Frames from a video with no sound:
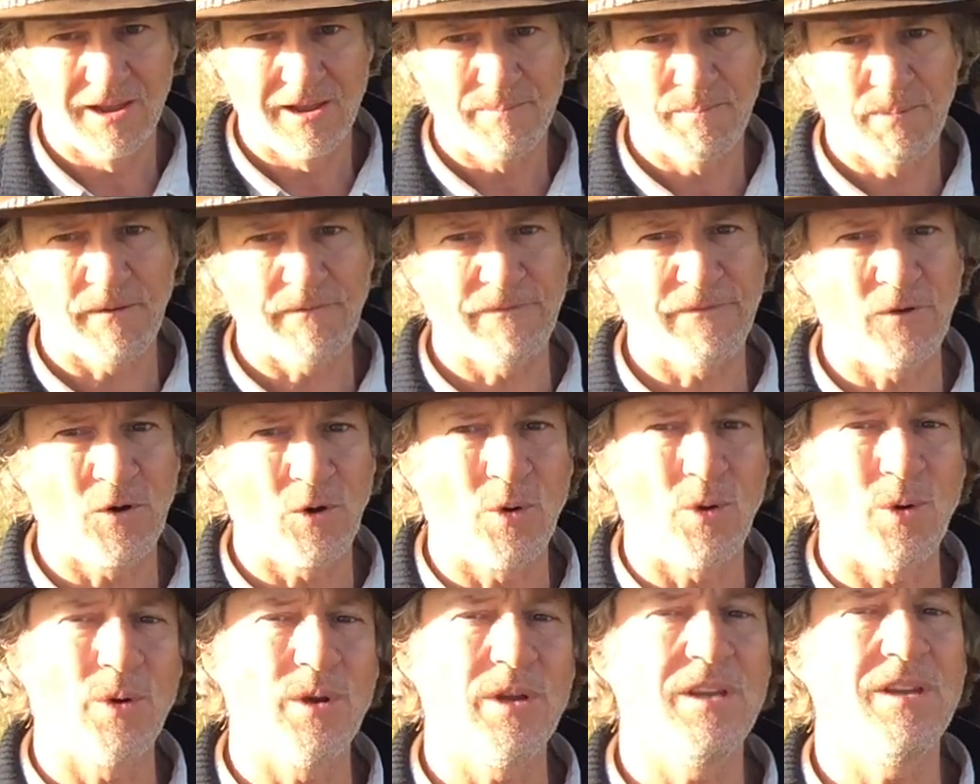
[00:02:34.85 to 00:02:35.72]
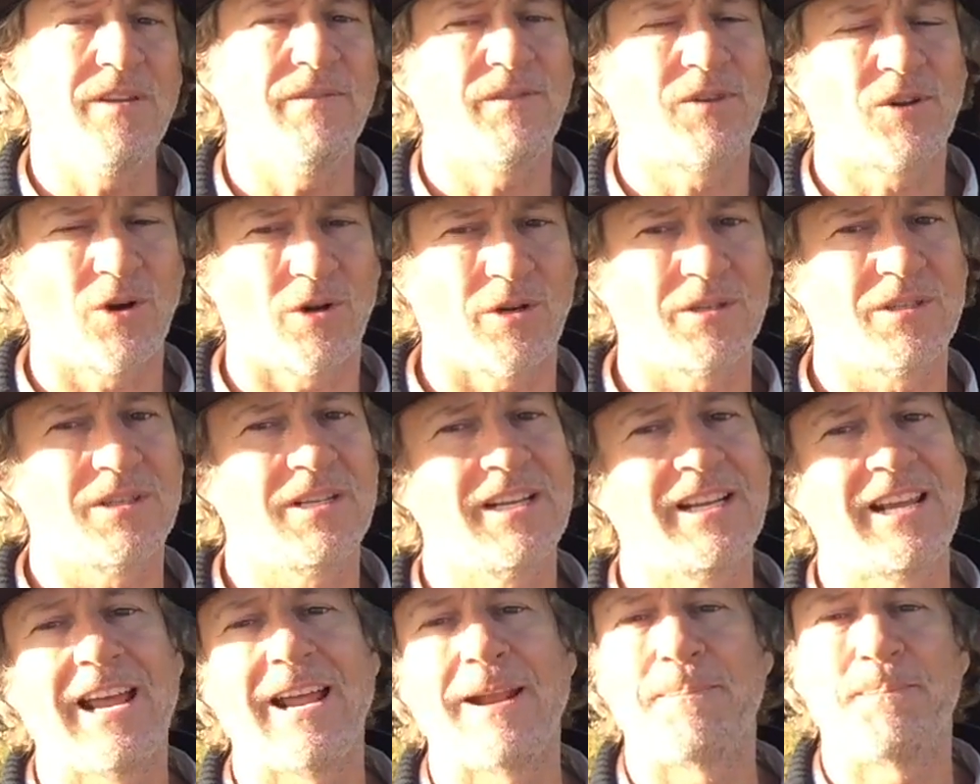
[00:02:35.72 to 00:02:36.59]
before you've got to
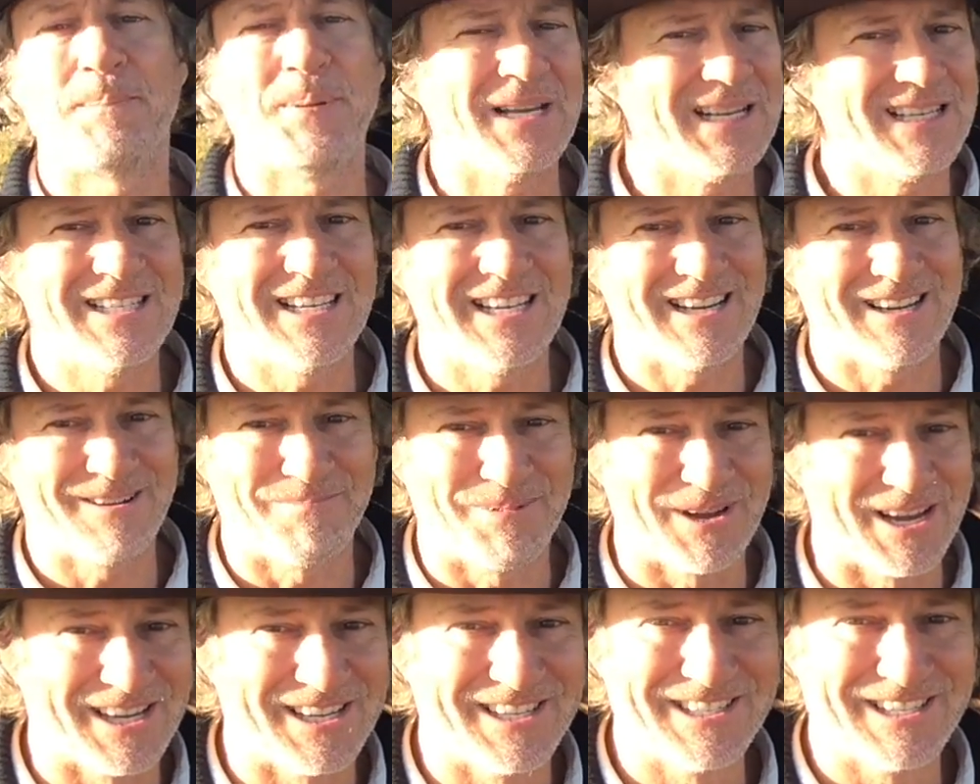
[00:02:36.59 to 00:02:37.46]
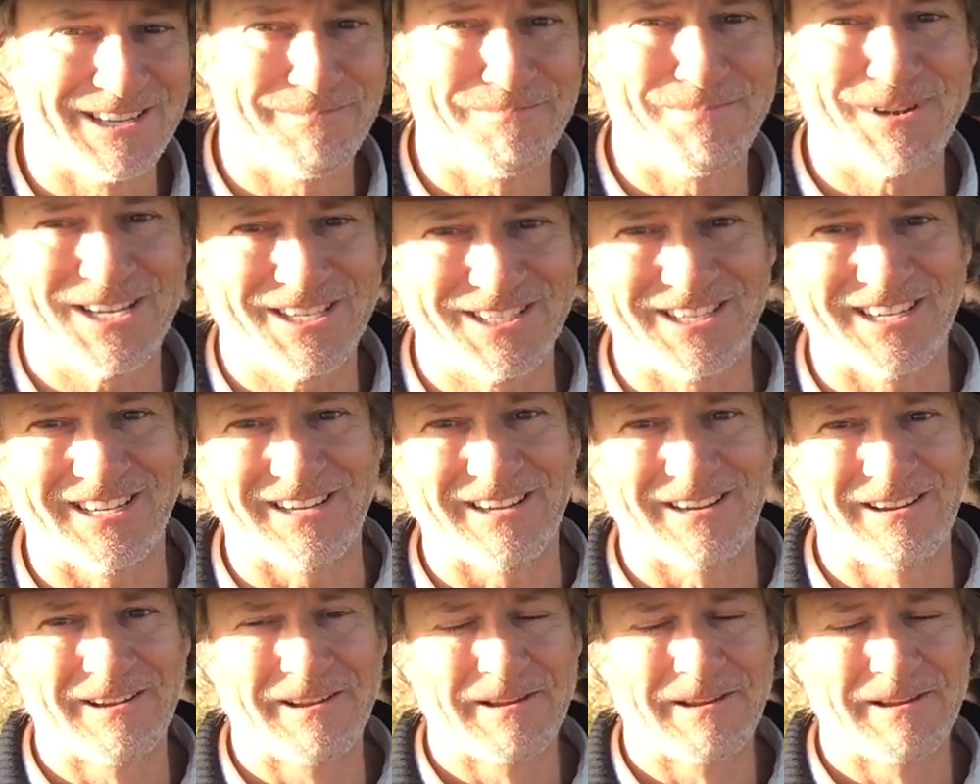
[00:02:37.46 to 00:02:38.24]
get busy, busy, busy.